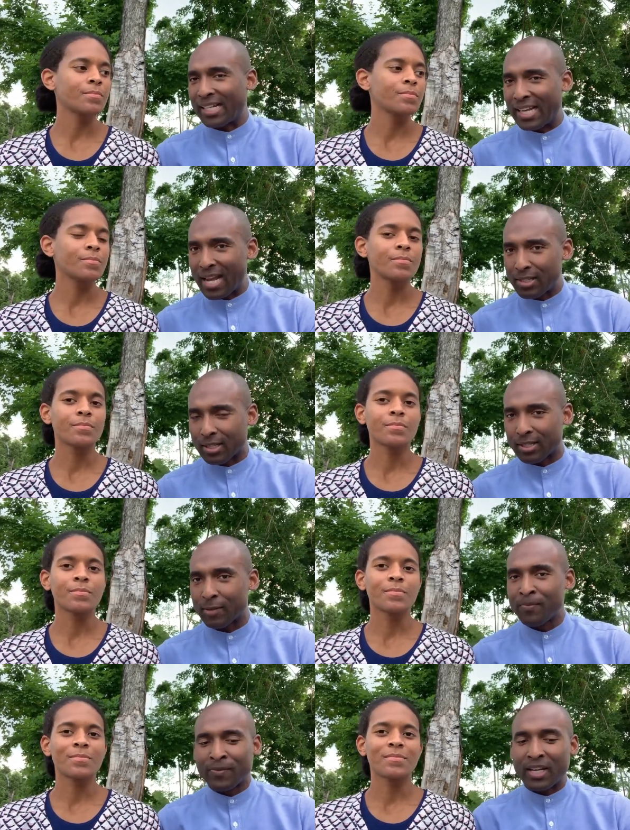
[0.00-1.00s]

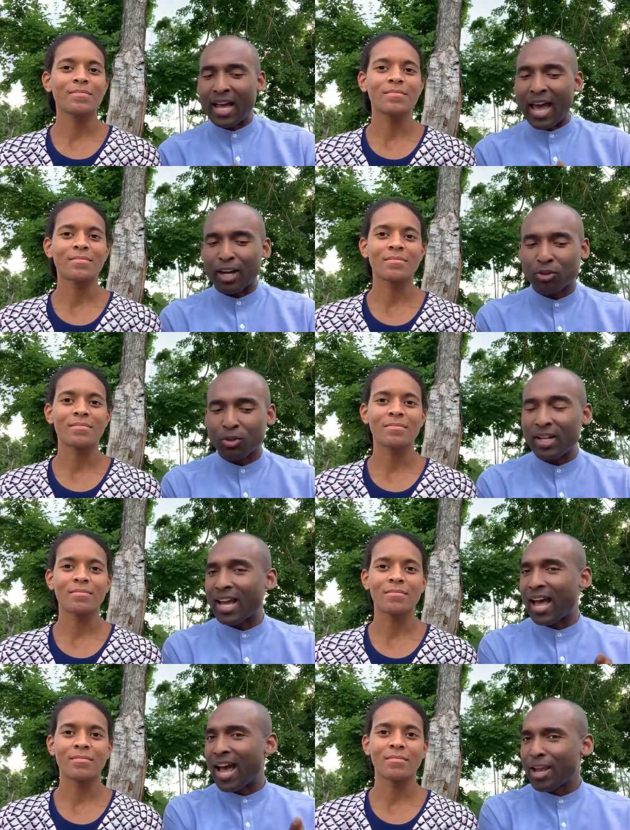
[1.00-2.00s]
Speaker 1: Atlanta that actually
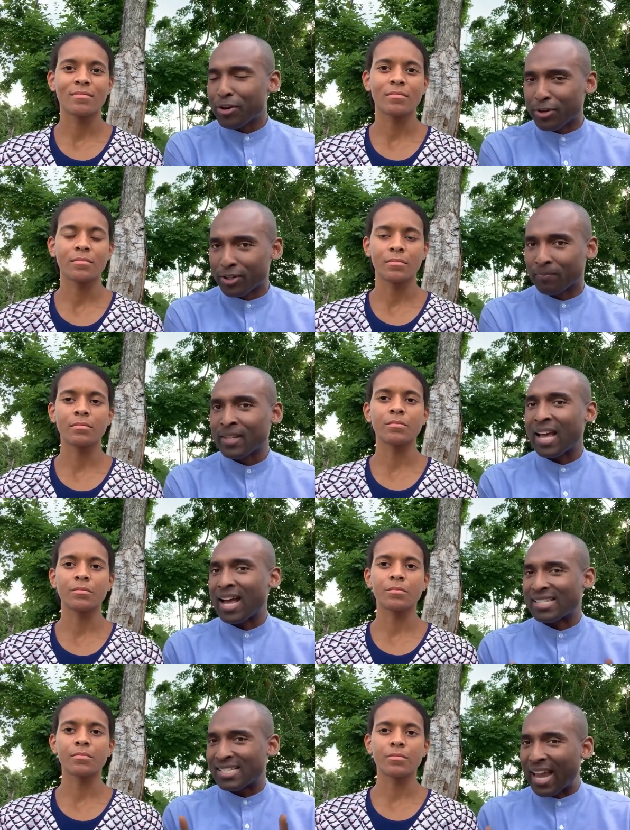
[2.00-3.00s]
hired
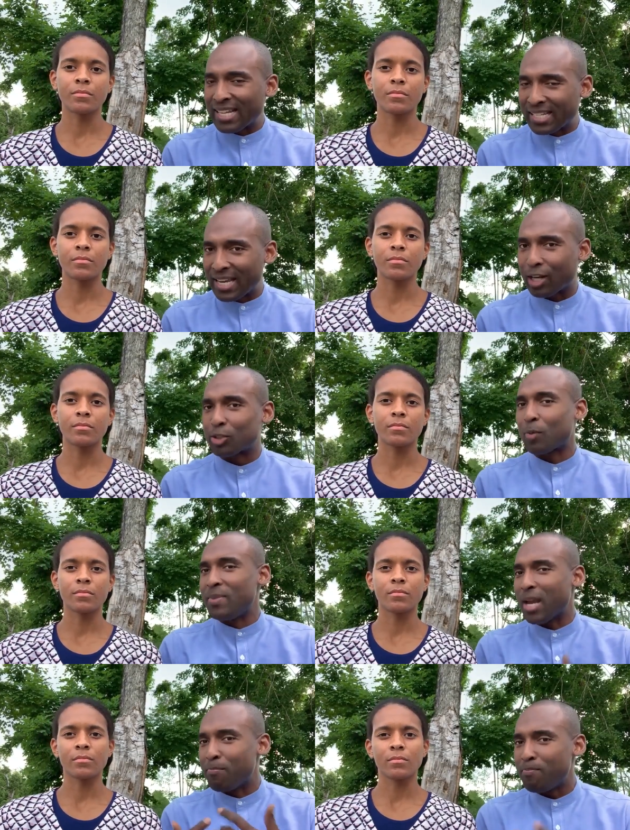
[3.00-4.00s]
a psychic to
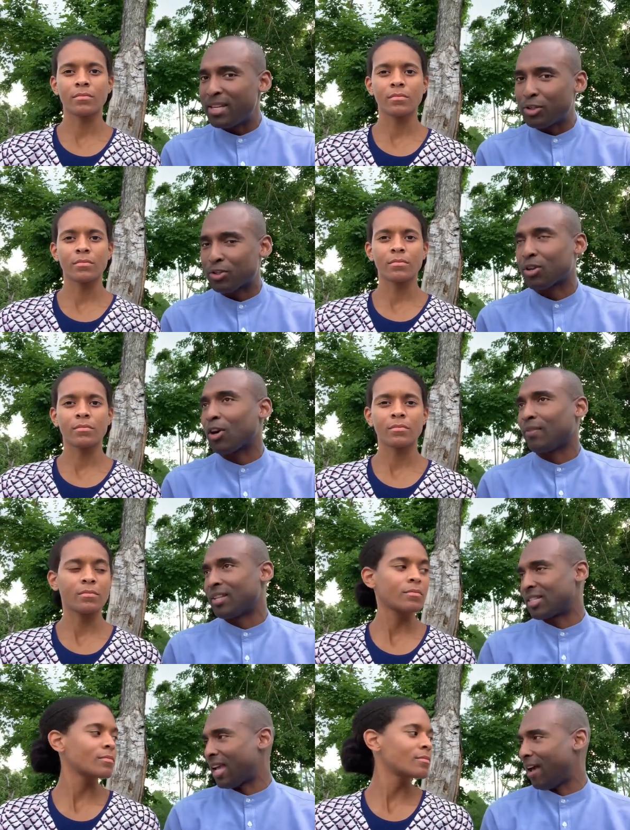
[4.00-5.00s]
be a minister on
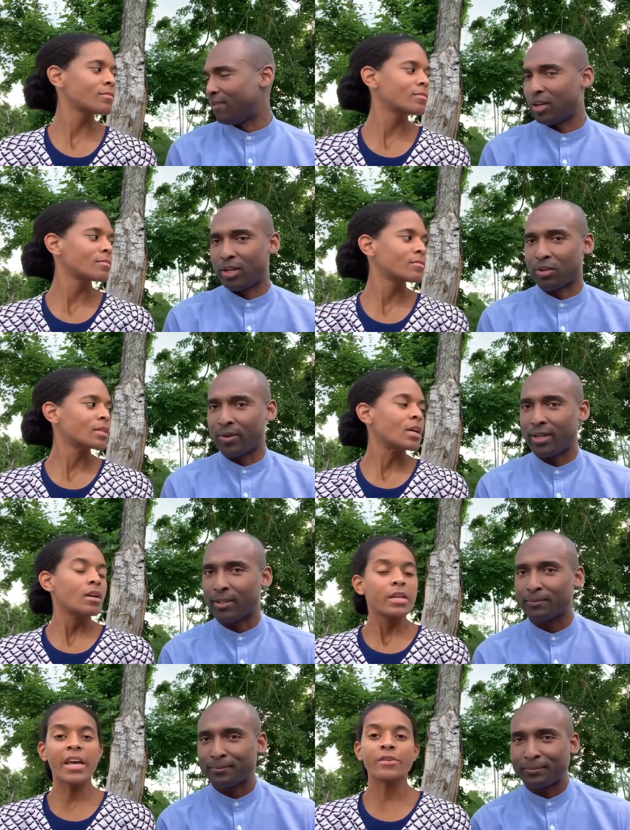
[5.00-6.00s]
the staff there, Hillary.
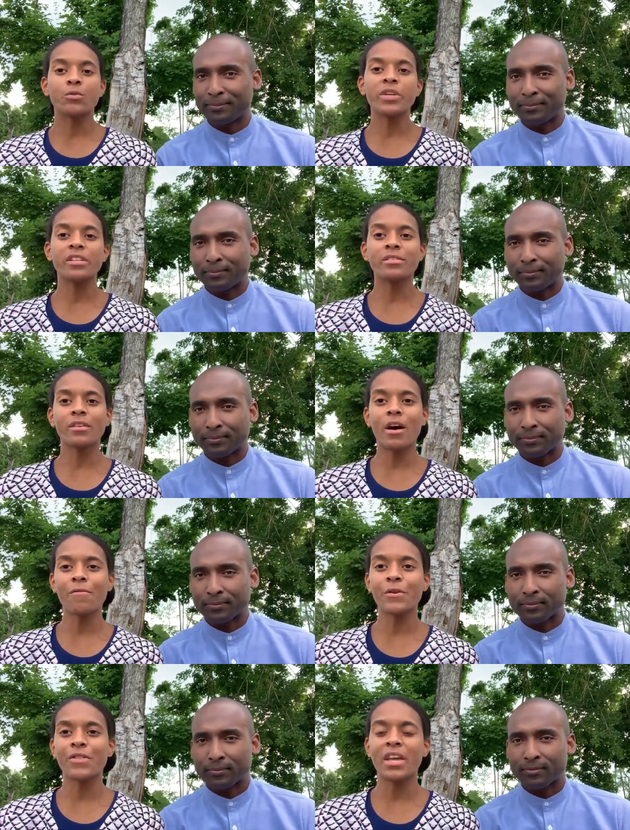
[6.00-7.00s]
Speaker 2: Yes, we
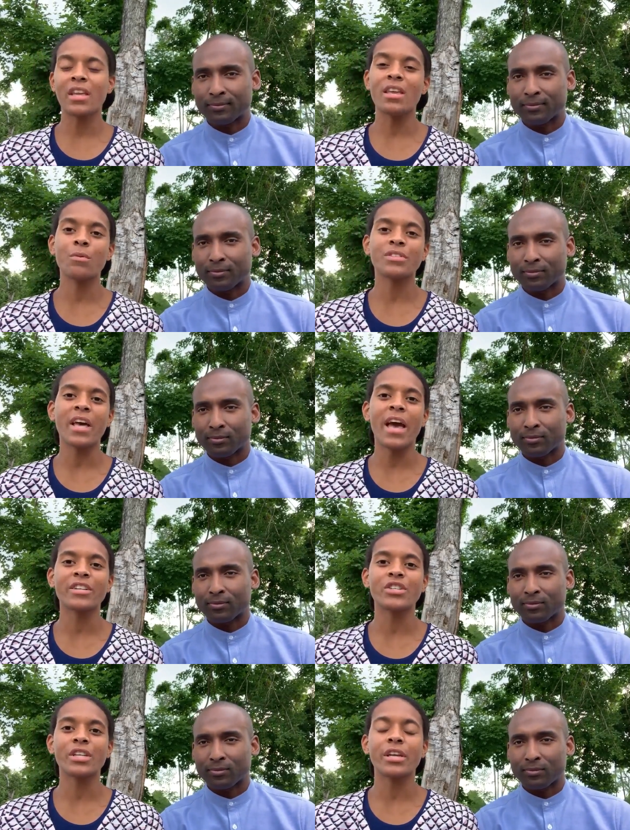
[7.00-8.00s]
discovered that he was
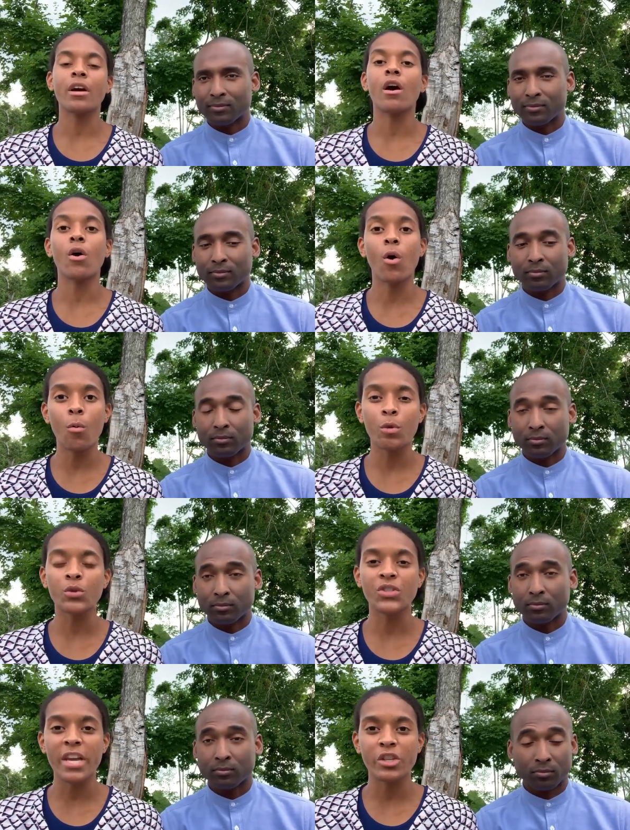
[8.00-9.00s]
actually a
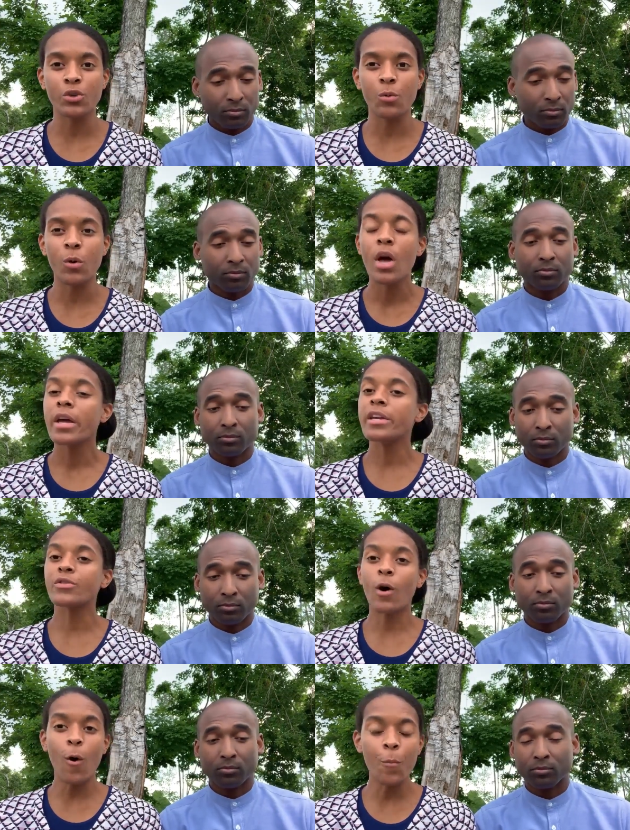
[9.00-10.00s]
homosexual.
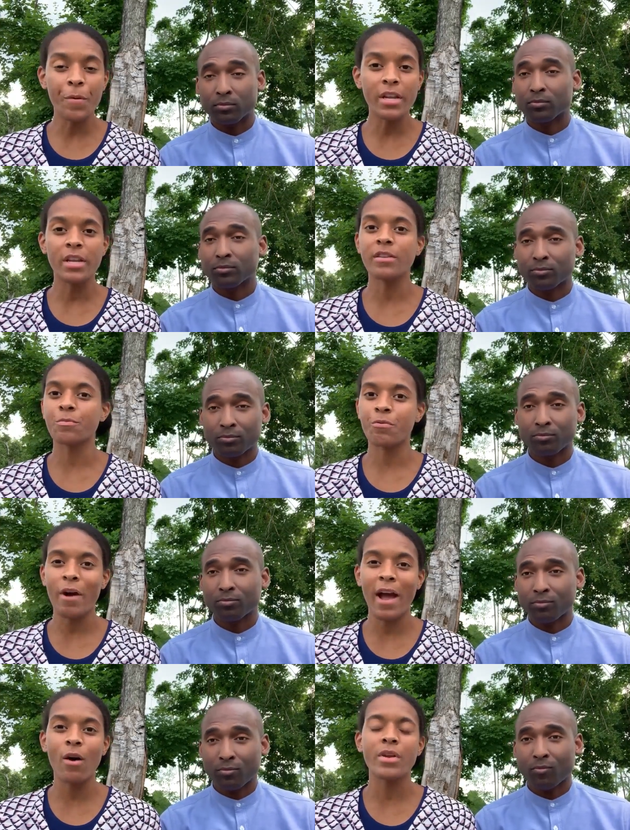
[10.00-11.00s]
He's open, he's
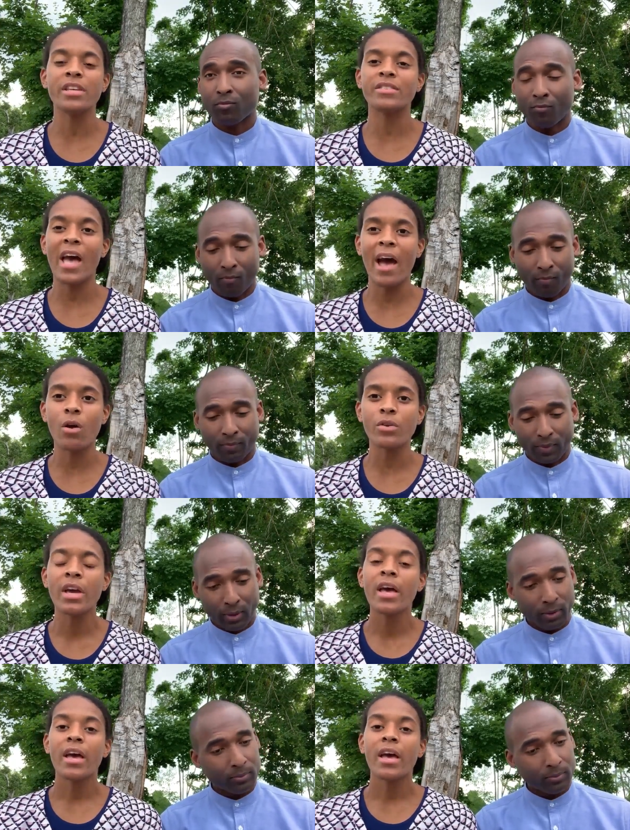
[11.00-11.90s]
proud, he's out,